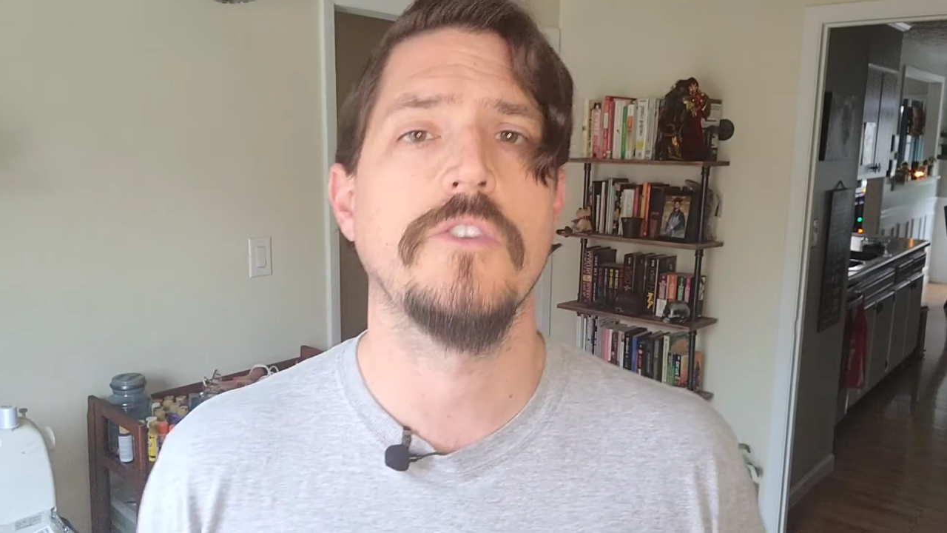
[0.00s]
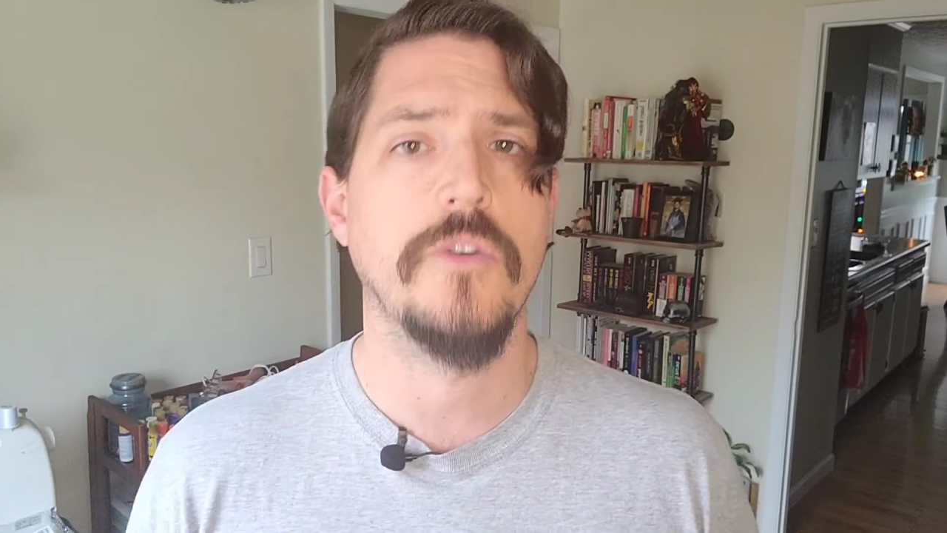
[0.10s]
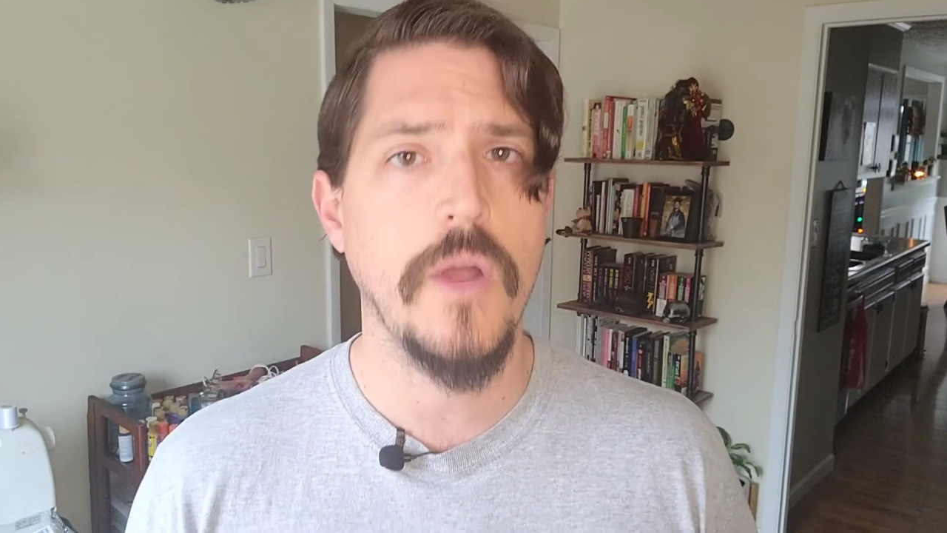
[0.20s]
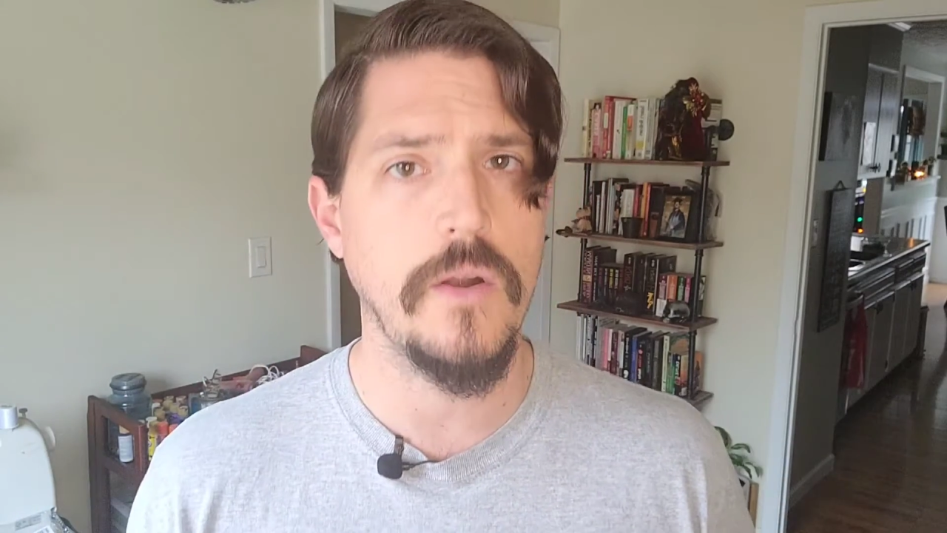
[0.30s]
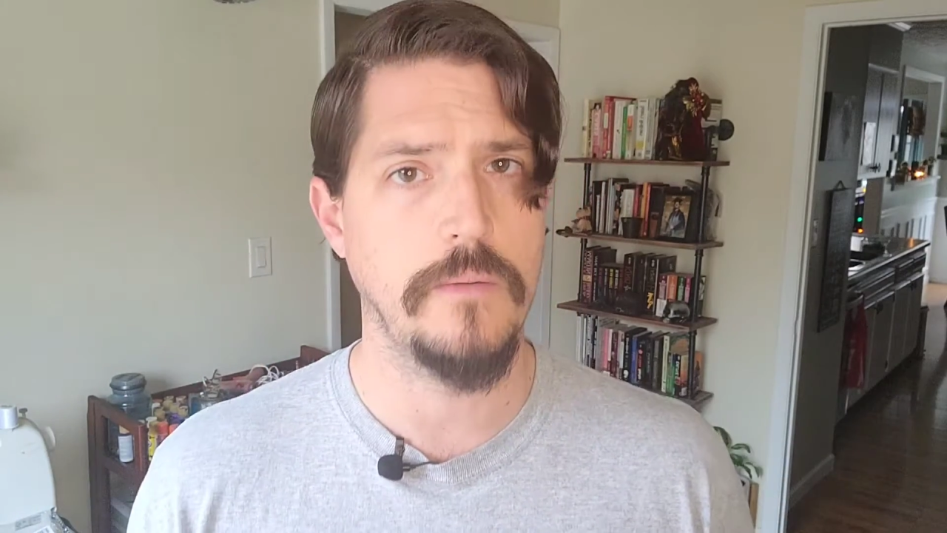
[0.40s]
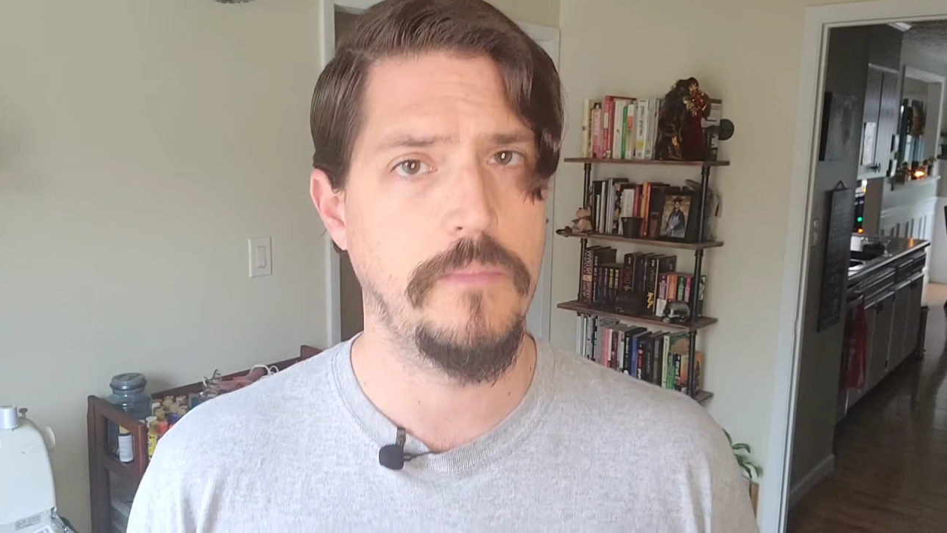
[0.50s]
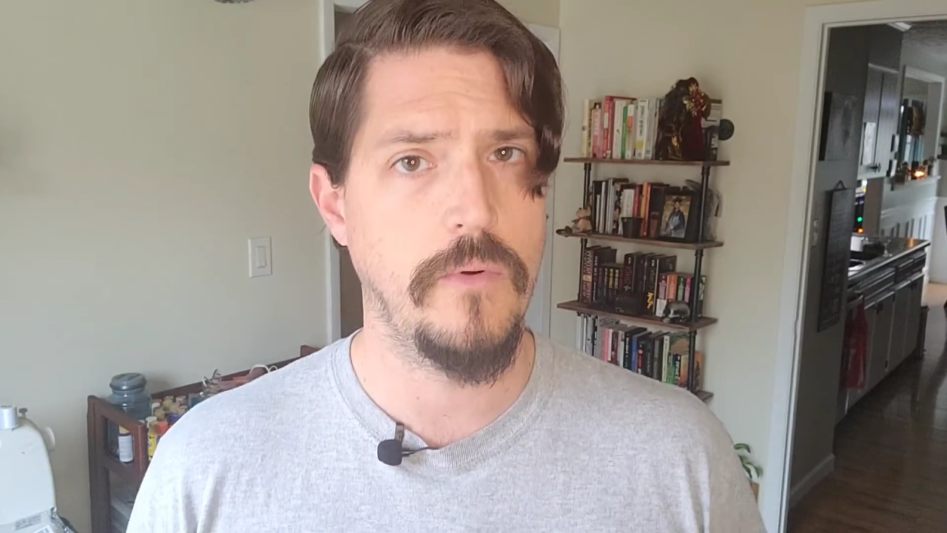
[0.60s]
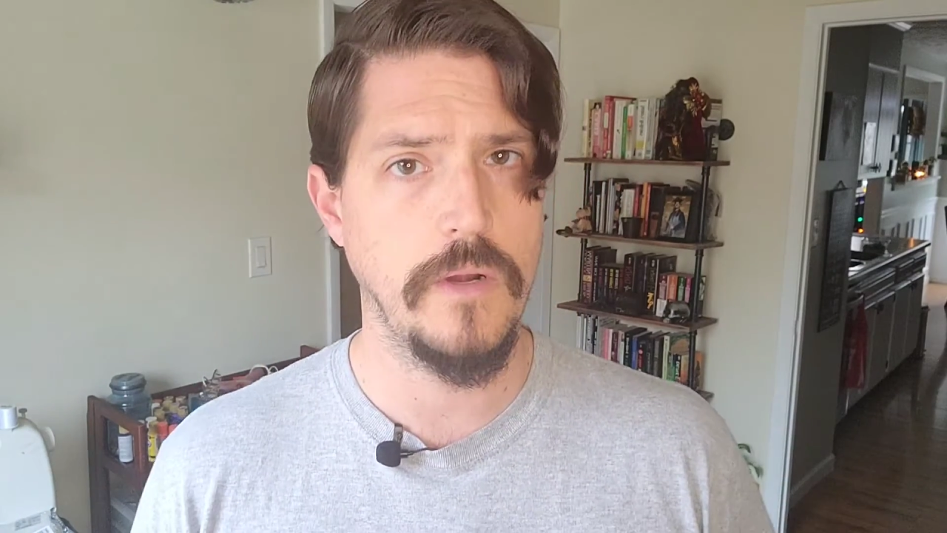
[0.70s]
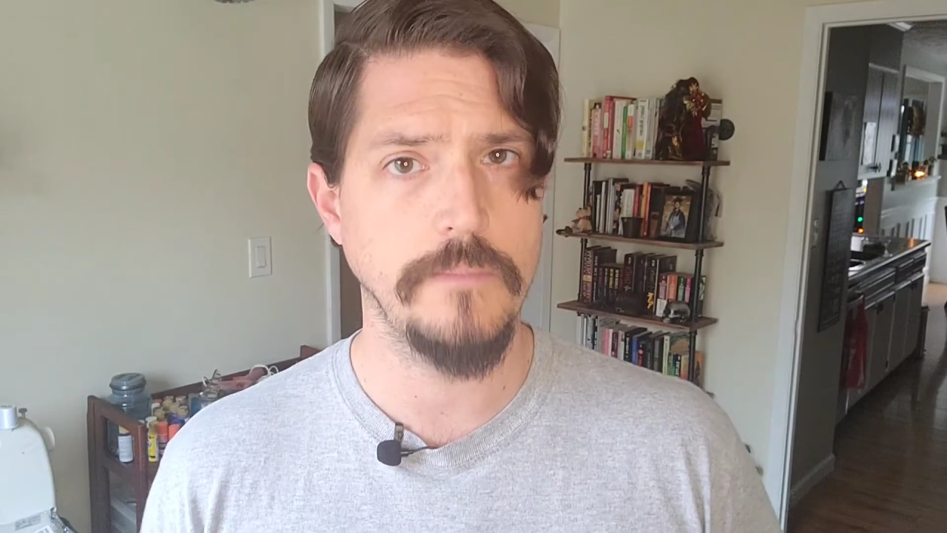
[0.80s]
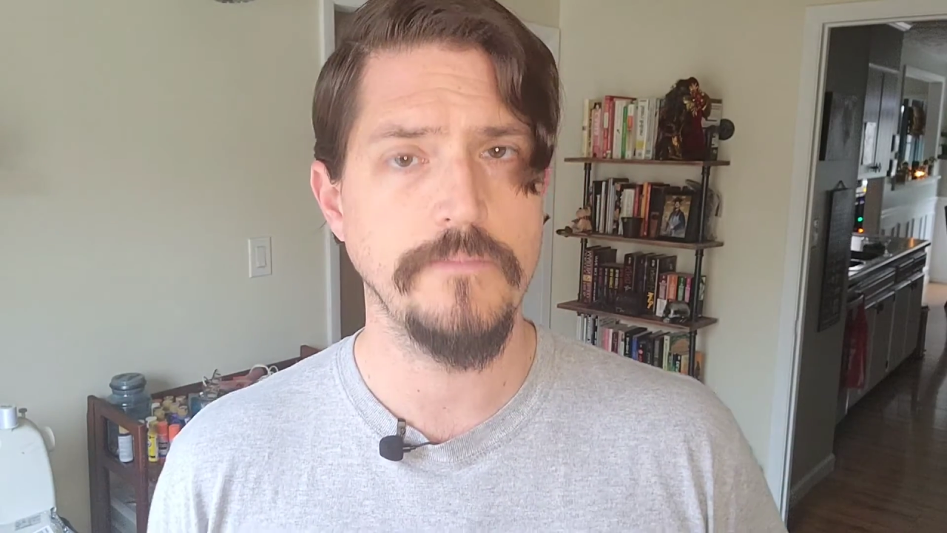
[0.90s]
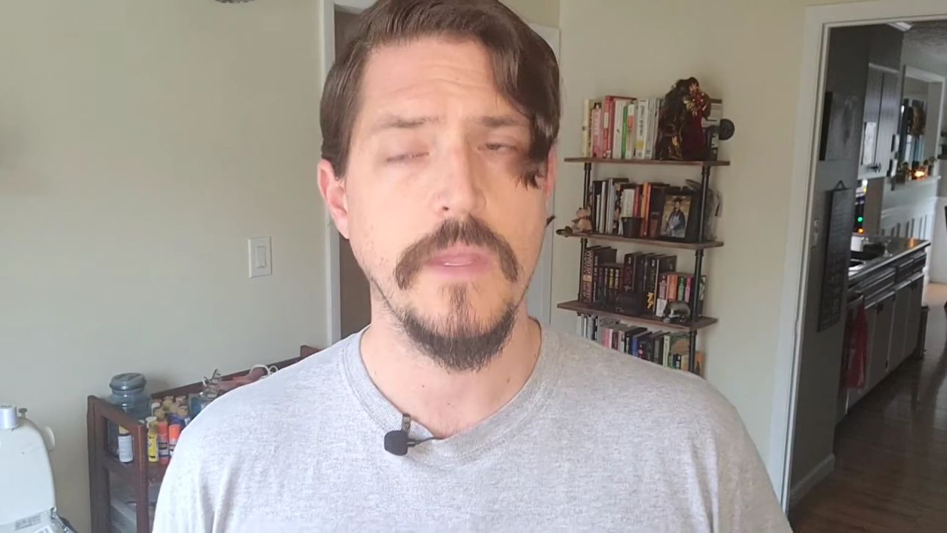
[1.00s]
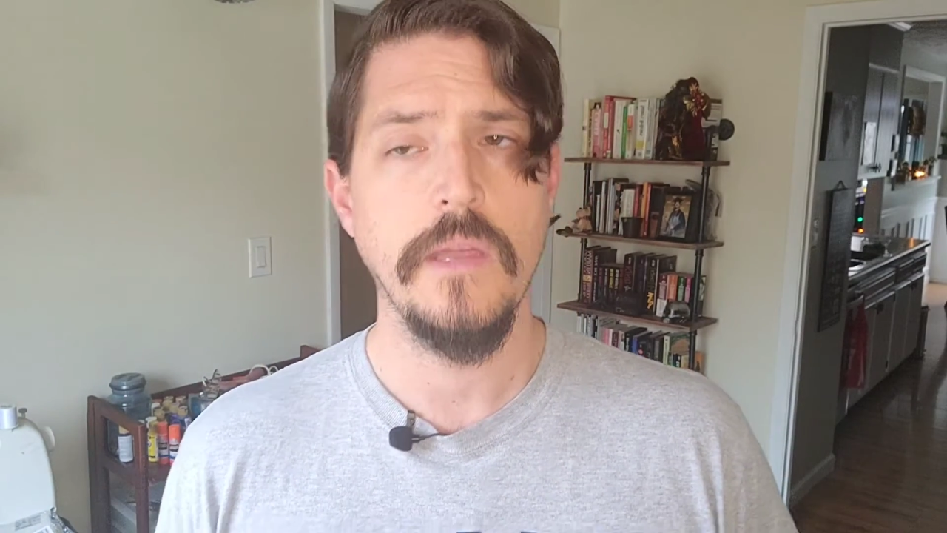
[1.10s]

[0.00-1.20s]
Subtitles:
your credit report.